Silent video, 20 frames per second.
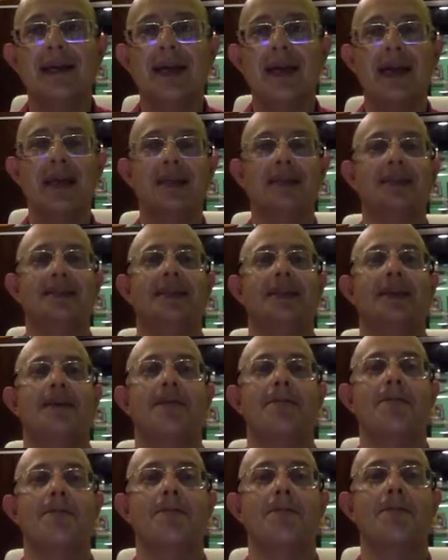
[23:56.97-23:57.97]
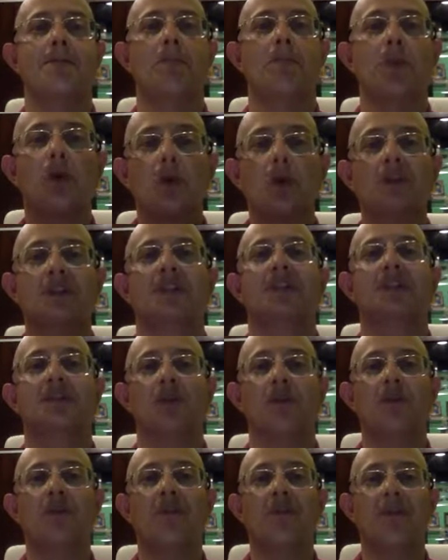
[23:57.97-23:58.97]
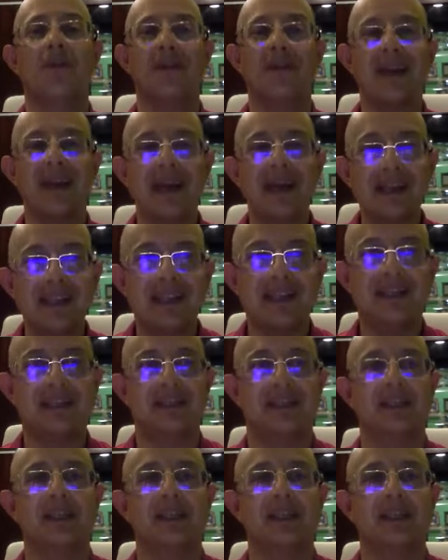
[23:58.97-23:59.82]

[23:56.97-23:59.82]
in the process of creating the